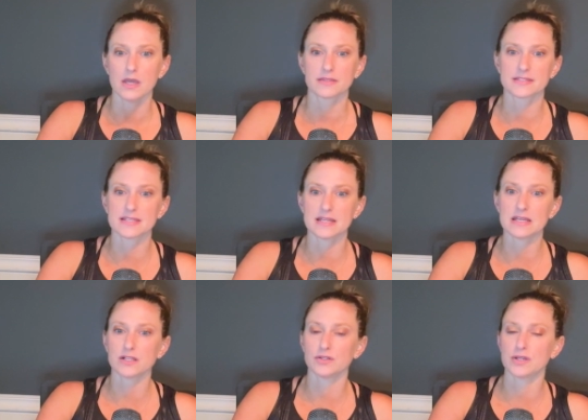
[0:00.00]
The study
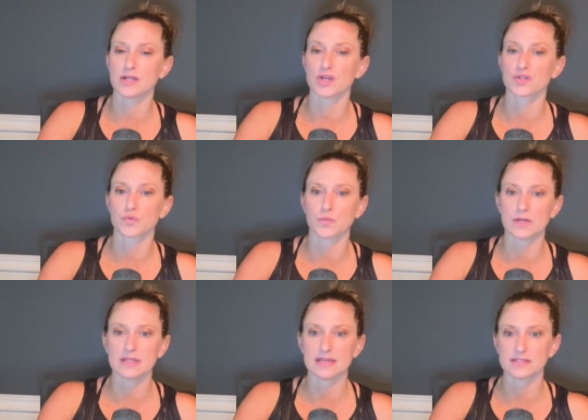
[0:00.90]
included
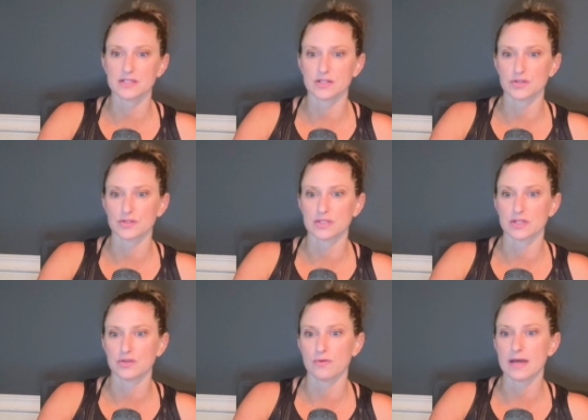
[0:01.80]
20,000 adults in
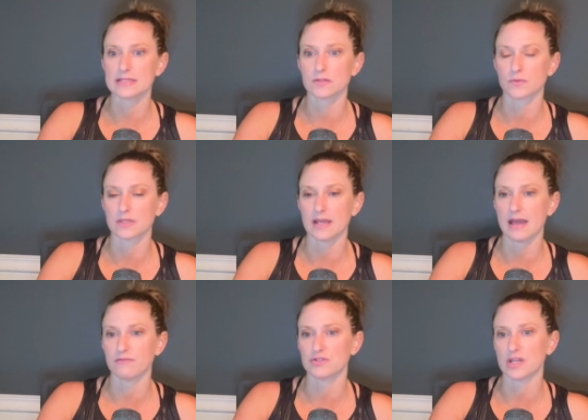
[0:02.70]
the US with an
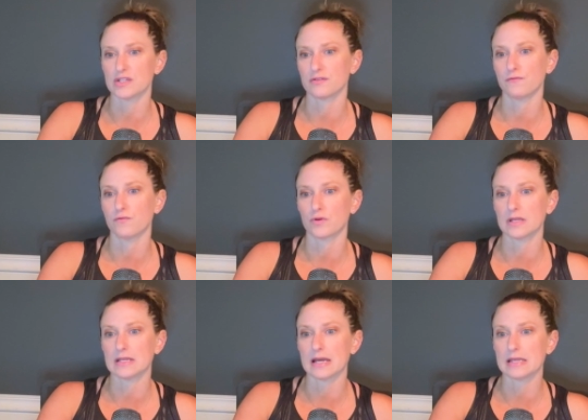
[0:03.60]
average age of
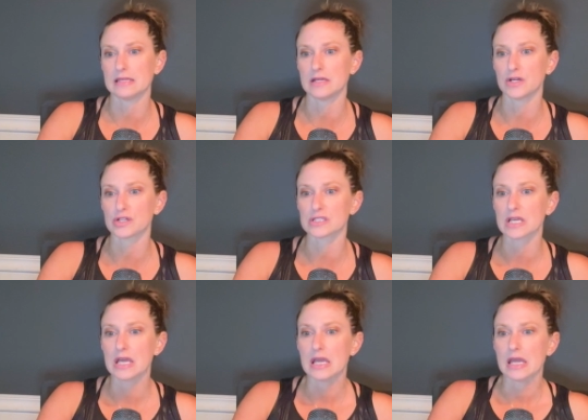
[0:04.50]
49 years,
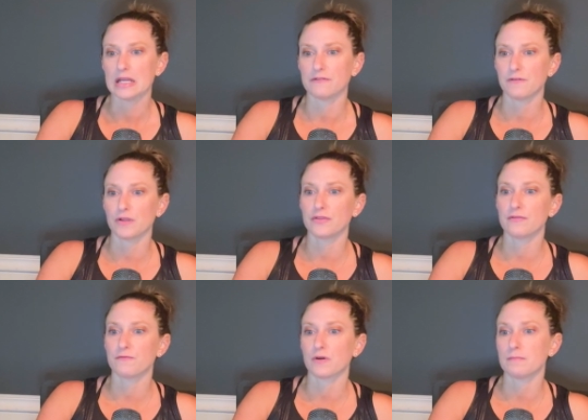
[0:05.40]
and it followed
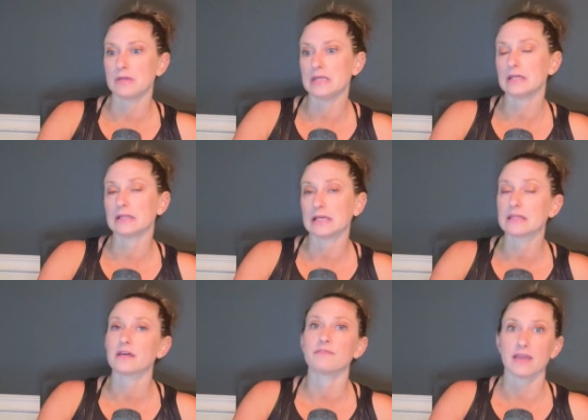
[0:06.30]
them for a median
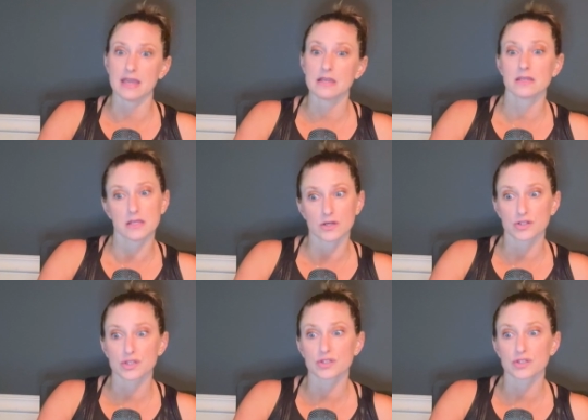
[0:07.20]
length of eight years.